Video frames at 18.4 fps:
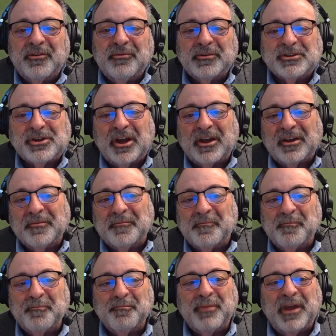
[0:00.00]
which I can
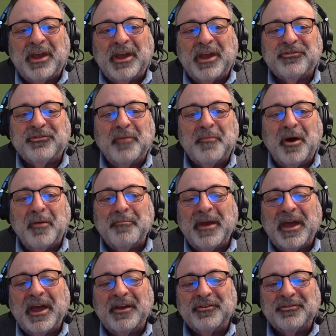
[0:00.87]
best sum up
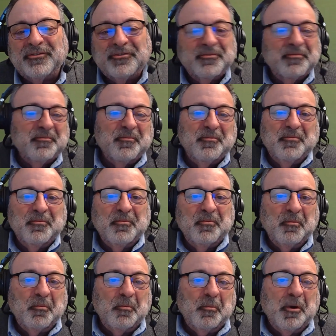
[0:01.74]
as
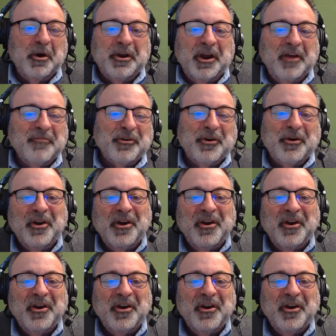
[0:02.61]
whatever.